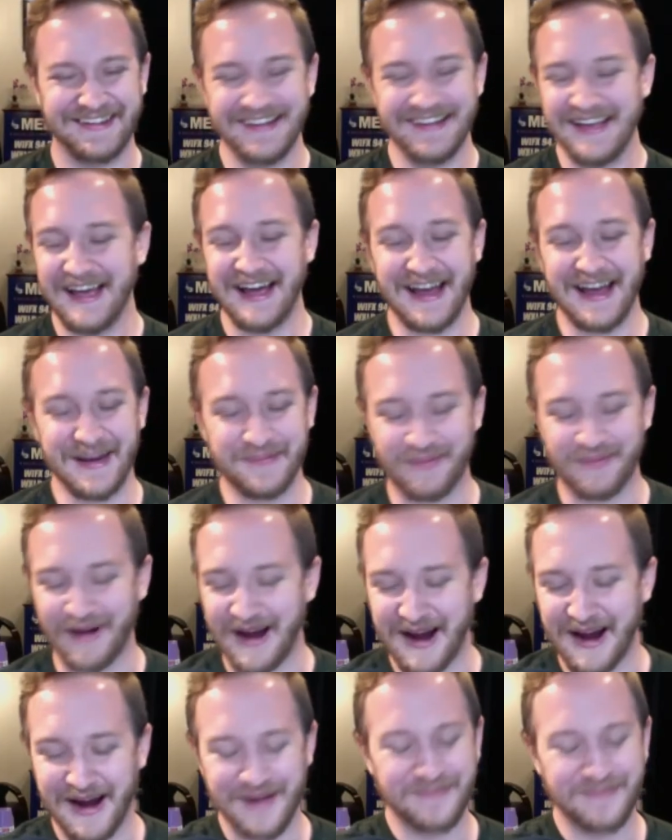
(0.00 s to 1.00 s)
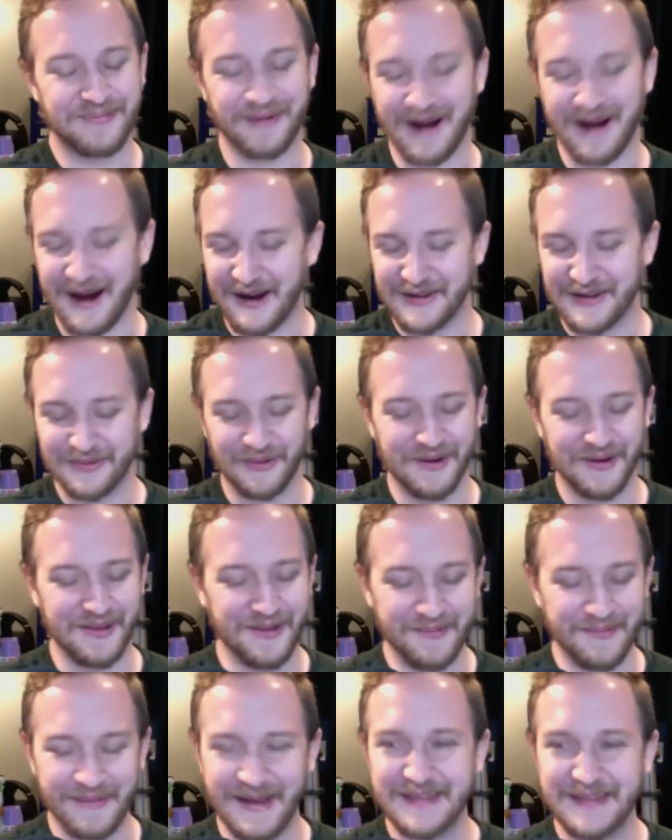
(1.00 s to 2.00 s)
definitely did. Pryor, Pryor's one of
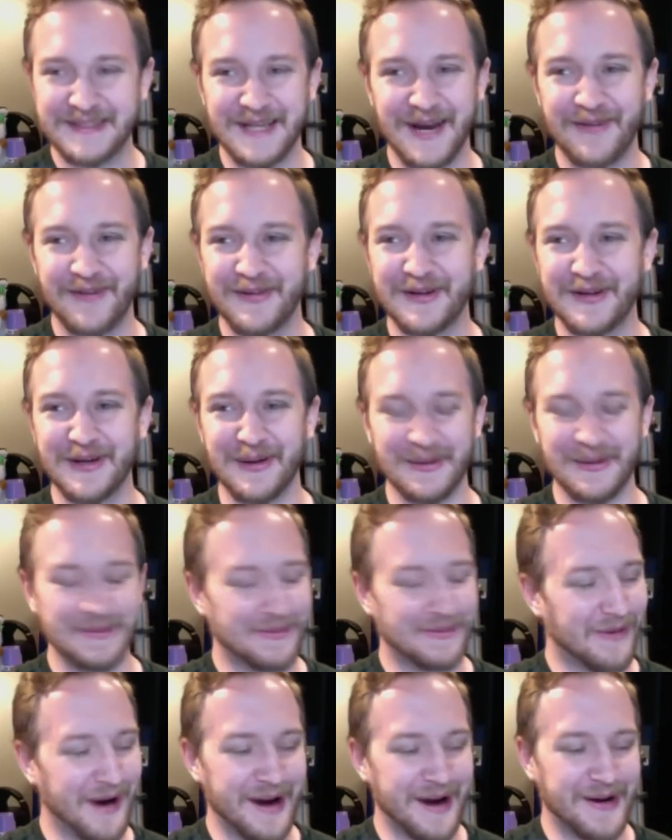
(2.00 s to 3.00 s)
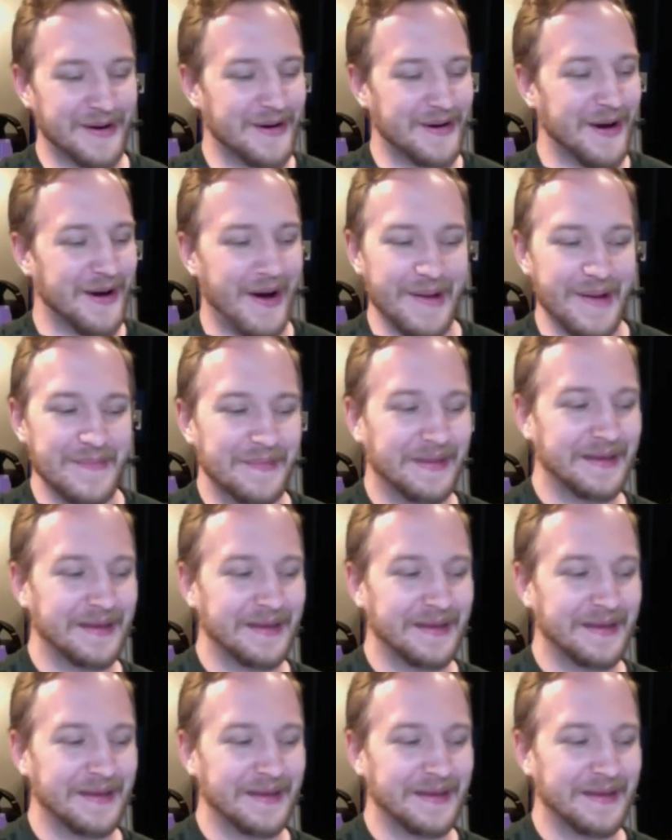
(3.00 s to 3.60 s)
the best to ever do it, crack or not.